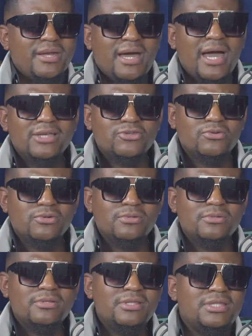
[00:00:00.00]
in high school,
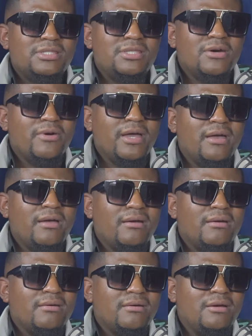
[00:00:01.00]
there were
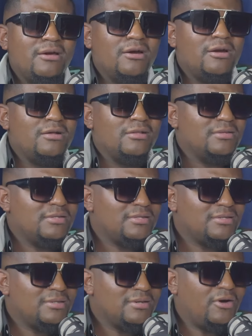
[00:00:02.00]

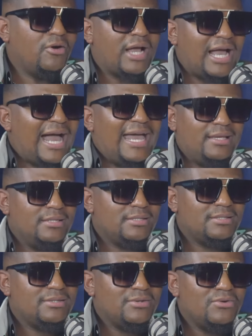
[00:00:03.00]
girls or
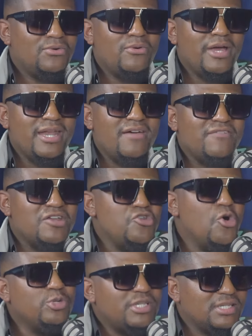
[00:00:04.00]
guys who were never
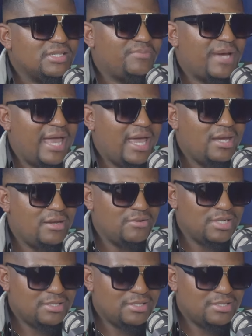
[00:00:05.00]
noticed by anyone.